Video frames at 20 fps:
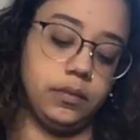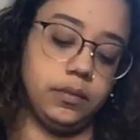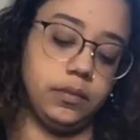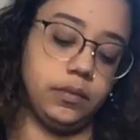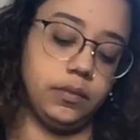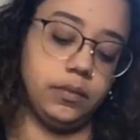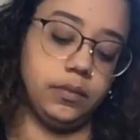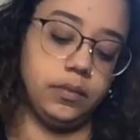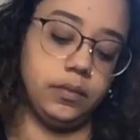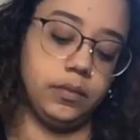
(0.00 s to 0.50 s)

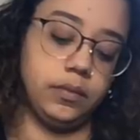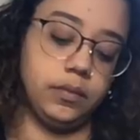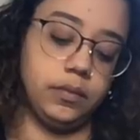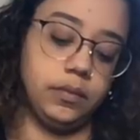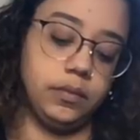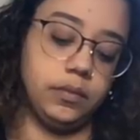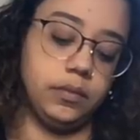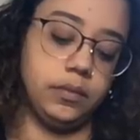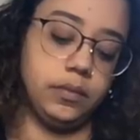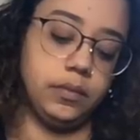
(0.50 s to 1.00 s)

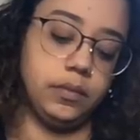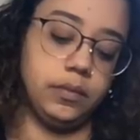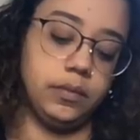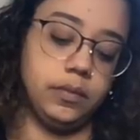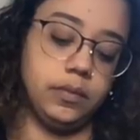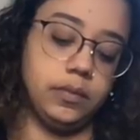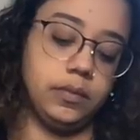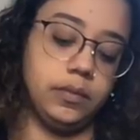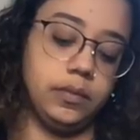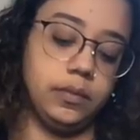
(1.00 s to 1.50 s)

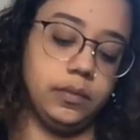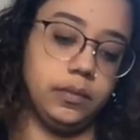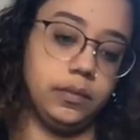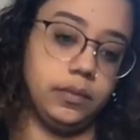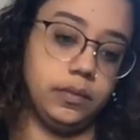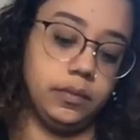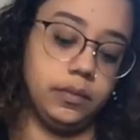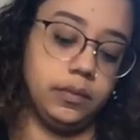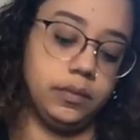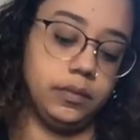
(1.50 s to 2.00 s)

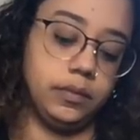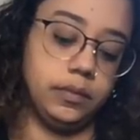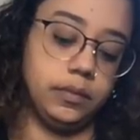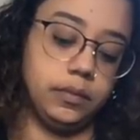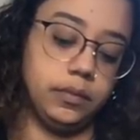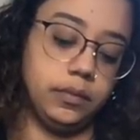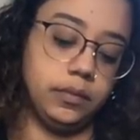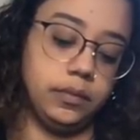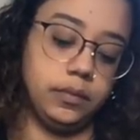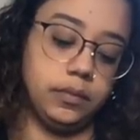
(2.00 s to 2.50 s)

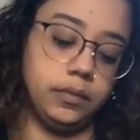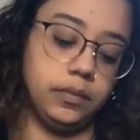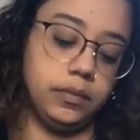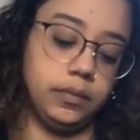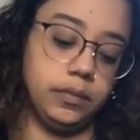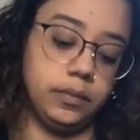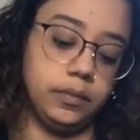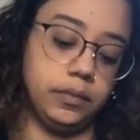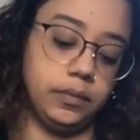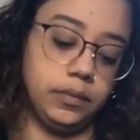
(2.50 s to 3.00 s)

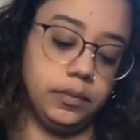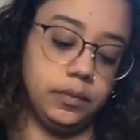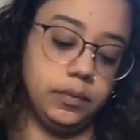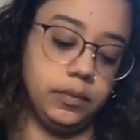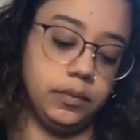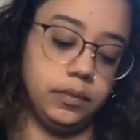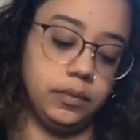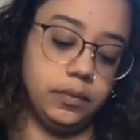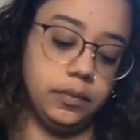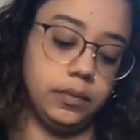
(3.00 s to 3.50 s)

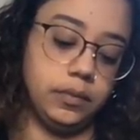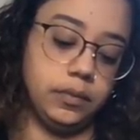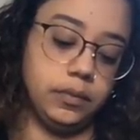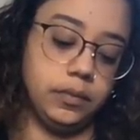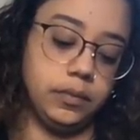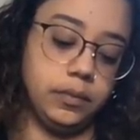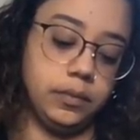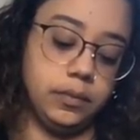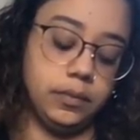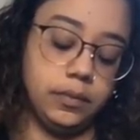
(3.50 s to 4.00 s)

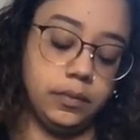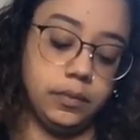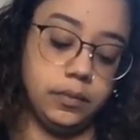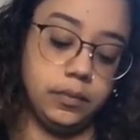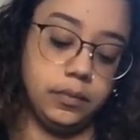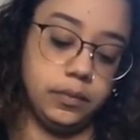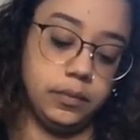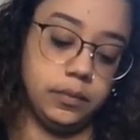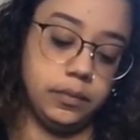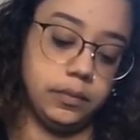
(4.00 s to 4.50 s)

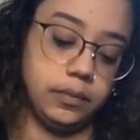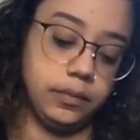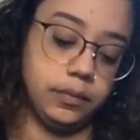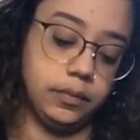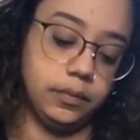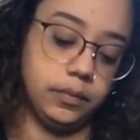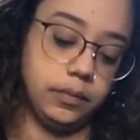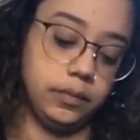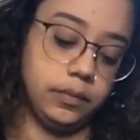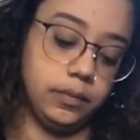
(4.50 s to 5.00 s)

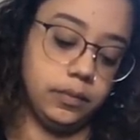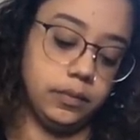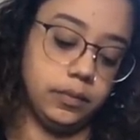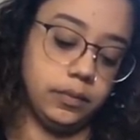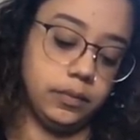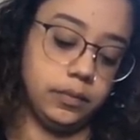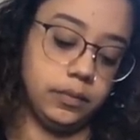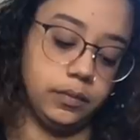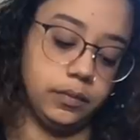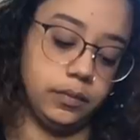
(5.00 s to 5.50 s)

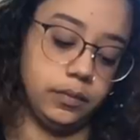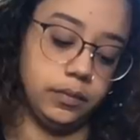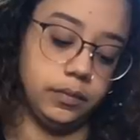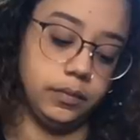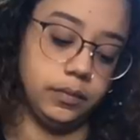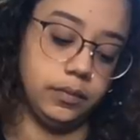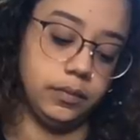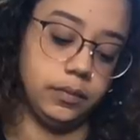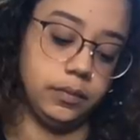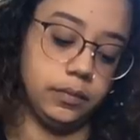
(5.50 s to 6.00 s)

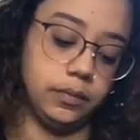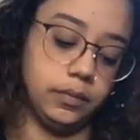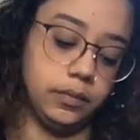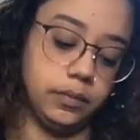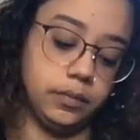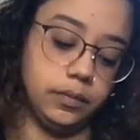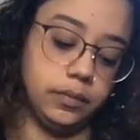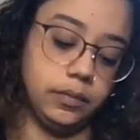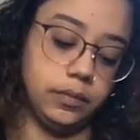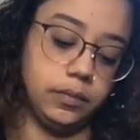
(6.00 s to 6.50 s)

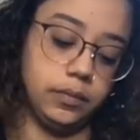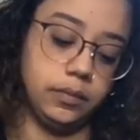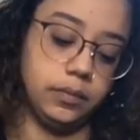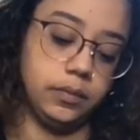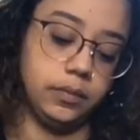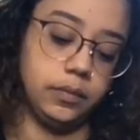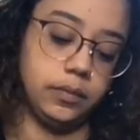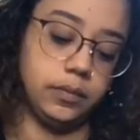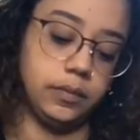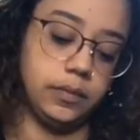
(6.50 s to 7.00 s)

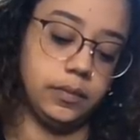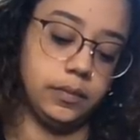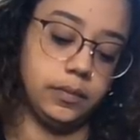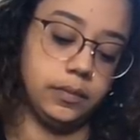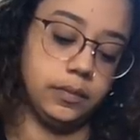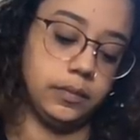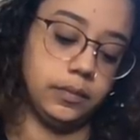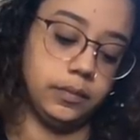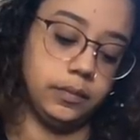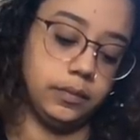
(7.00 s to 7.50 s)

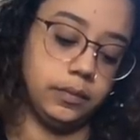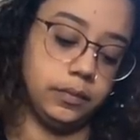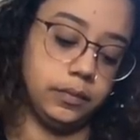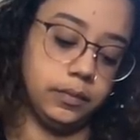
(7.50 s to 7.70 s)
(no one is talking)